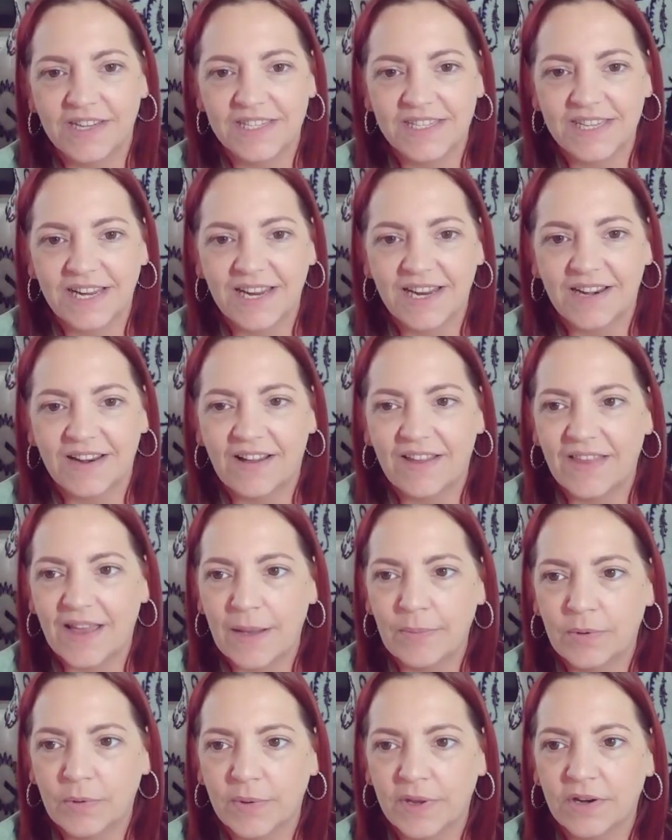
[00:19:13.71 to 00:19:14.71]
of see it like
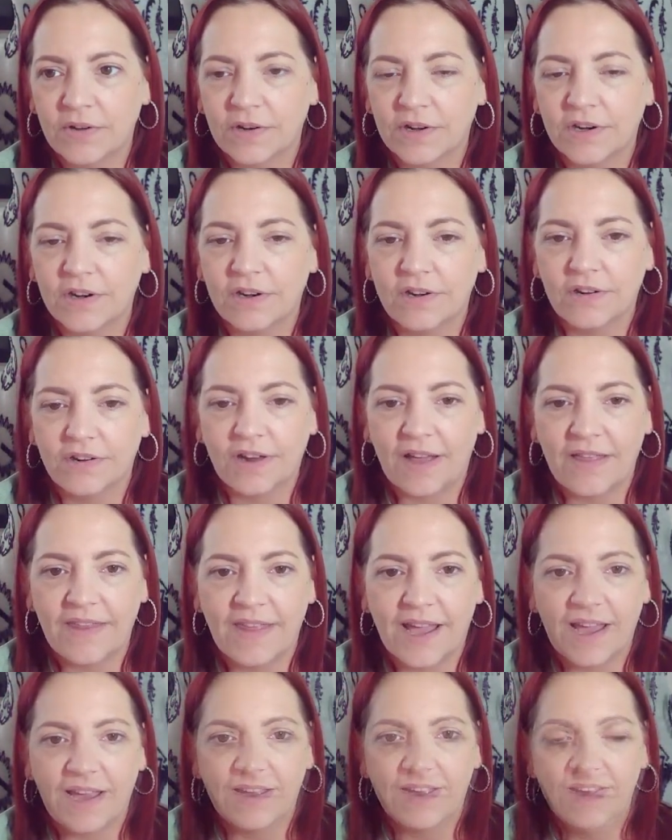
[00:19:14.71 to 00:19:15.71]
that, but we're not going to look like
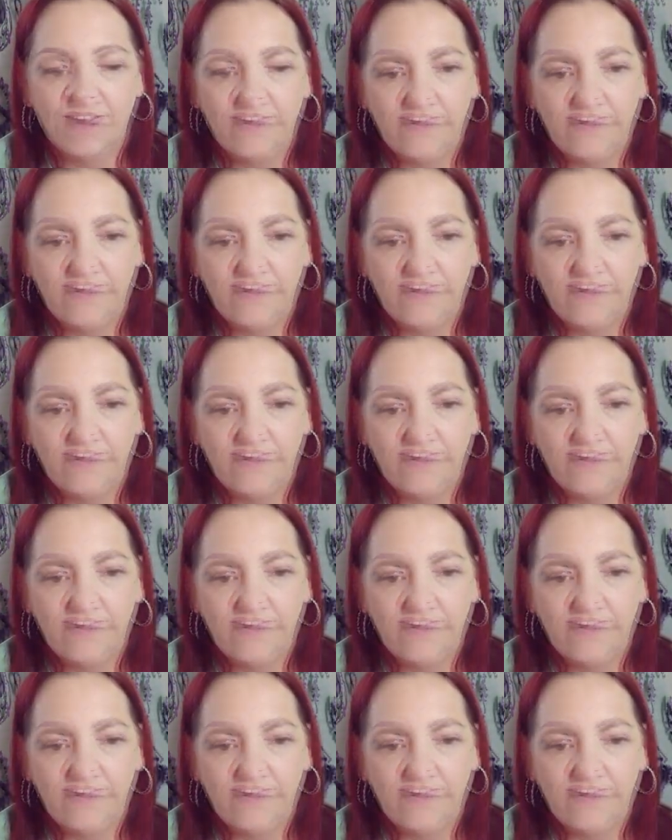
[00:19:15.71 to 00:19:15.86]
that.